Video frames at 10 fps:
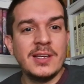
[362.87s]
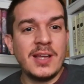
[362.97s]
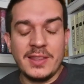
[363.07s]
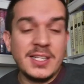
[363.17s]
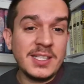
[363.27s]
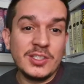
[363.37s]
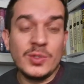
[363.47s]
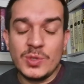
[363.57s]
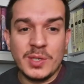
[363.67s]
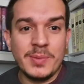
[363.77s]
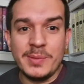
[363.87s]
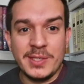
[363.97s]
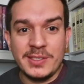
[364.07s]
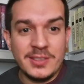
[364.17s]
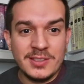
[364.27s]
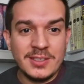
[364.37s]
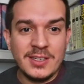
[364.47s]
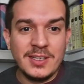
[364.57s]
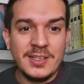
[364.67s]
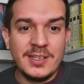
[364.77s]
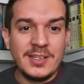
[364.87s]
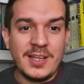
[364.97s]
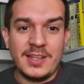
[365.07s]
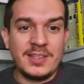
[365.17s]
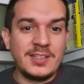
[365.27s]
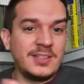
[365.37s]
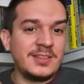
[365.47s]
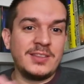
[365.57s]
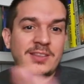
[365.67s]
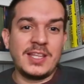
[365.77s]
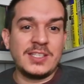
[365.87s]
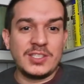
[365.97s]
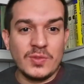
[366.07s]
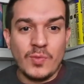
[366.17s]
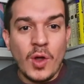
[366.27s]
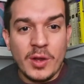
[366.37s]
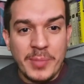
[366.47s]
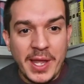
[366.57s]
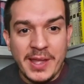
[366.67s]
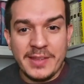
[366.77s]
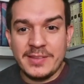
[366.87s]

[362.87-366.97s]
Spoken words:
I think that's a huge commitment. I think that's the wrong path.